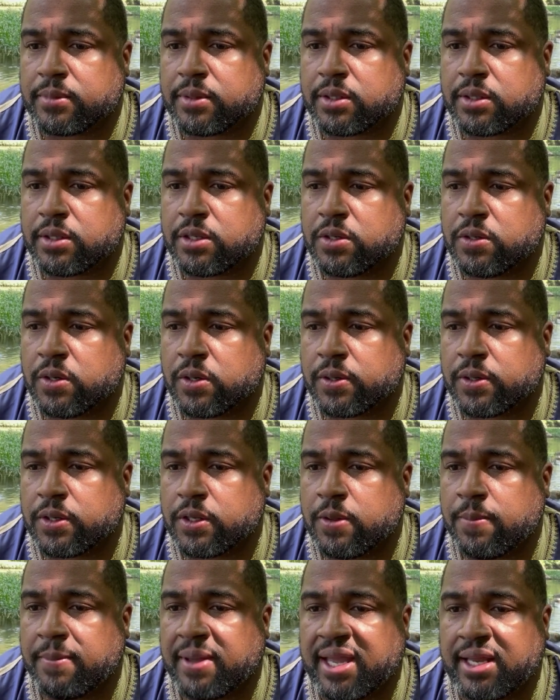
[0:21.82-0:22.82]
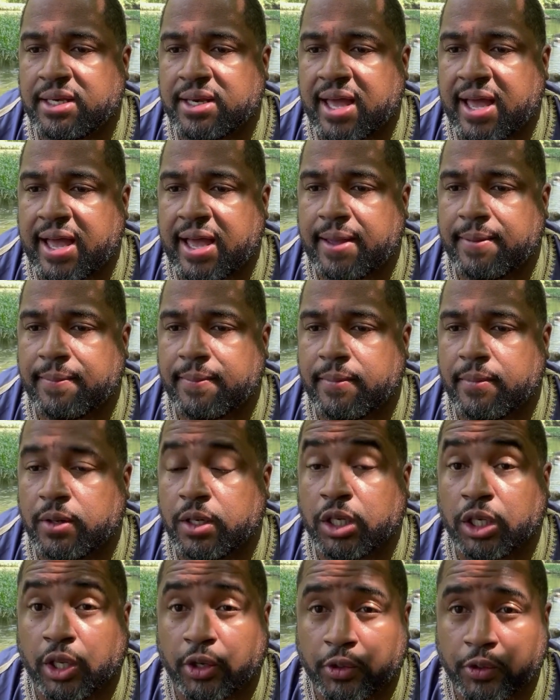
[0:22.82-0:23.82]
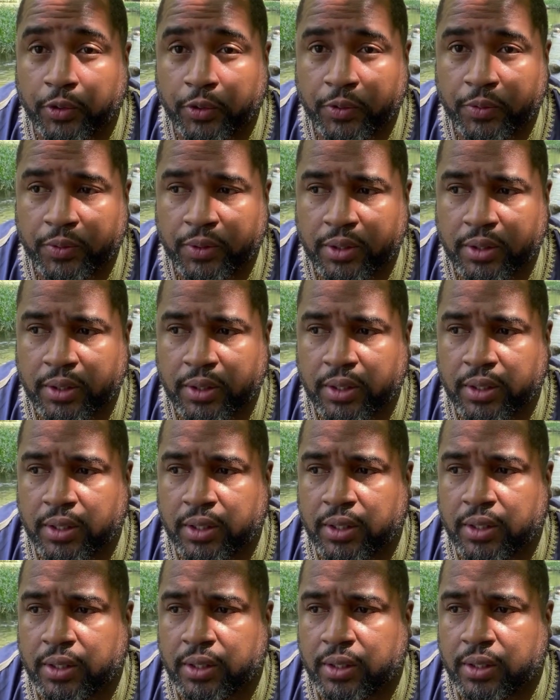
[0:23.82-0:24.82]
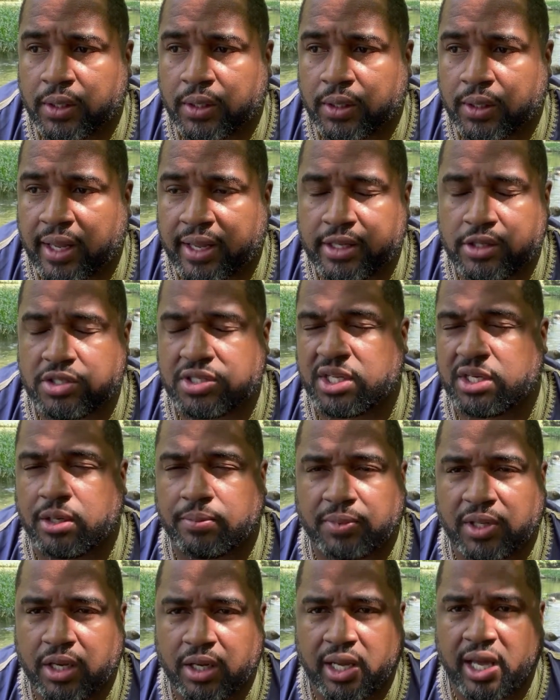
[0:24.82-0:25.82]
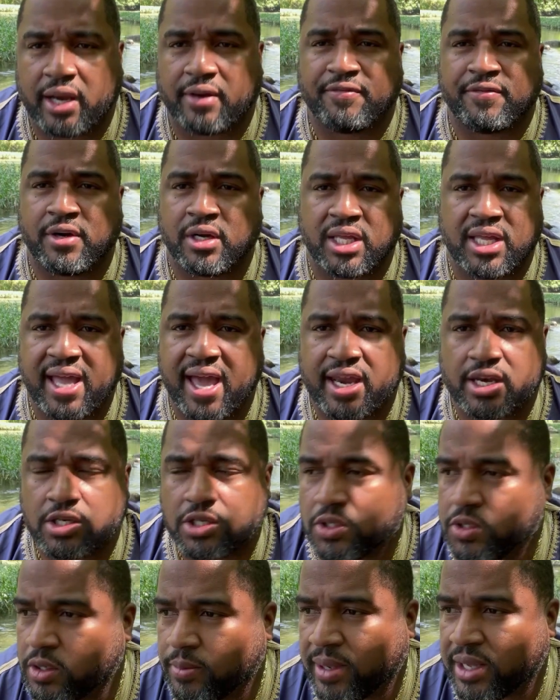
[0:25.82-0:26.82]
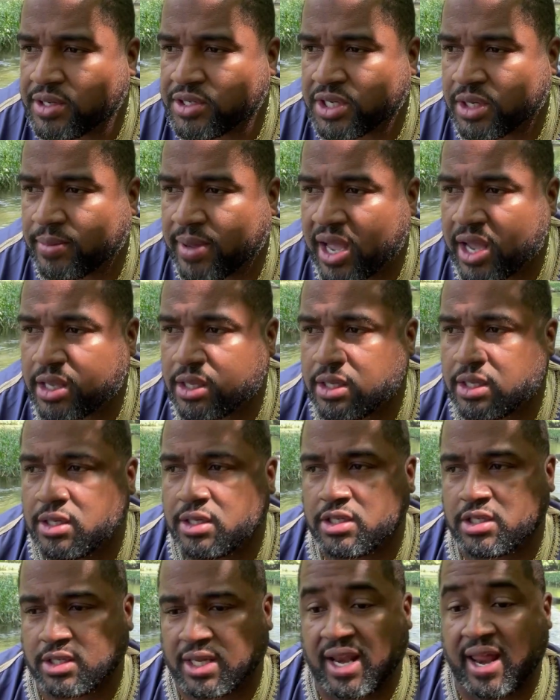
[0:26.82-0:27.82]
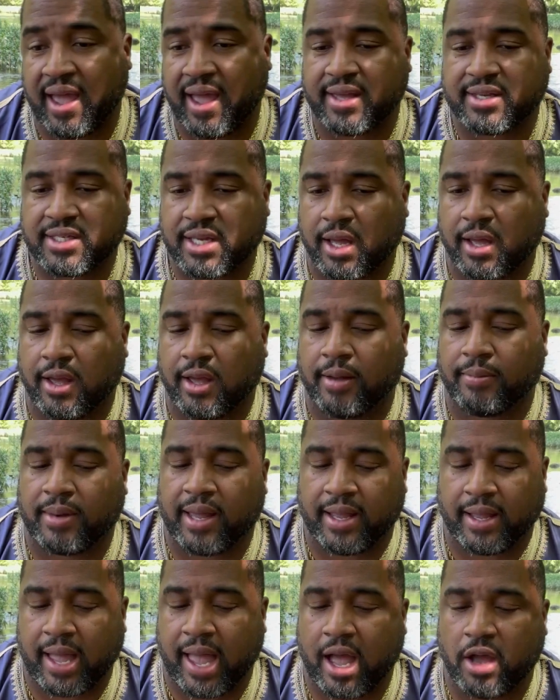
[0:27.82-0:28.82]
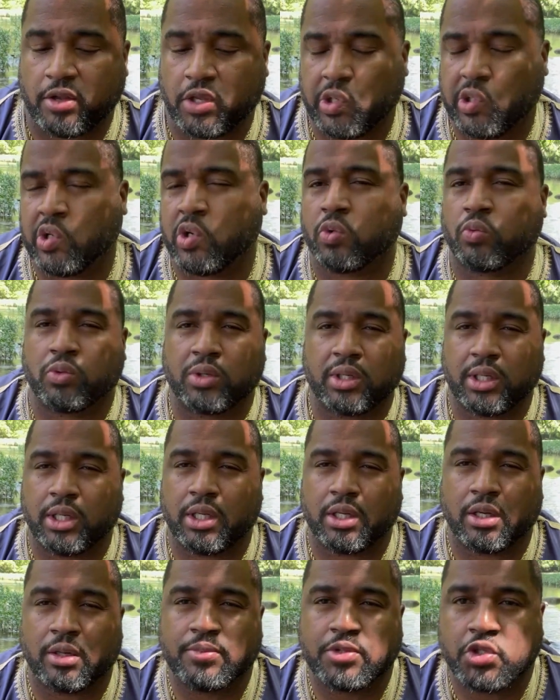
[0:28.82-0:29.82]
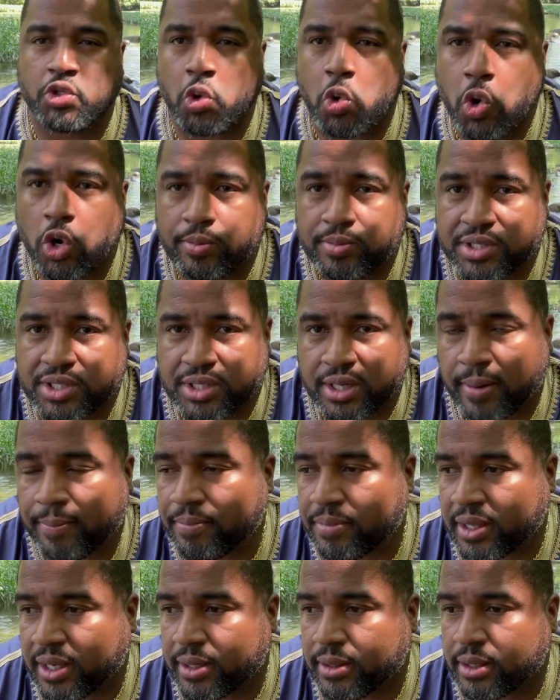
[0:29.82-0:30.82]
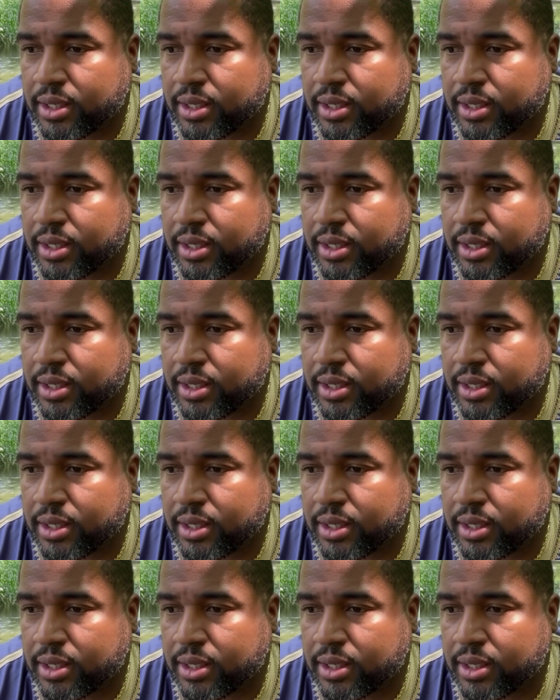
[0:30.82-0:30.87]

you may not learn. Like you sitting up there got a funky attitude about something. How you, in this class time, like how you gonna really absorb something?